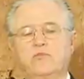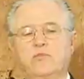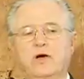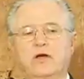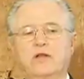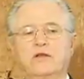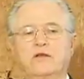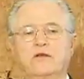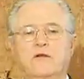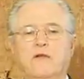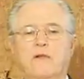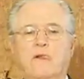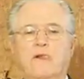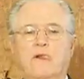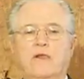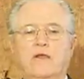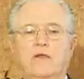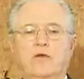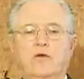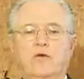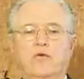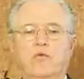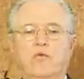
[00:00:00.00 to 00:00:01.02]
but
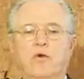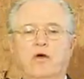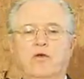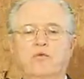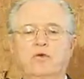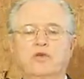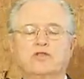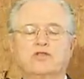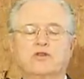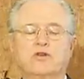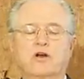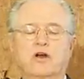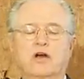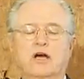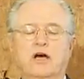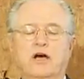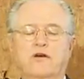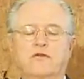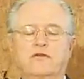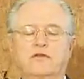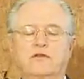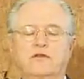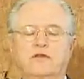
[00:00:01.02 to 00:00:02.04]
when we start
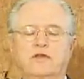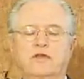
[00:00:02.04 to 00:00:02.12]
out,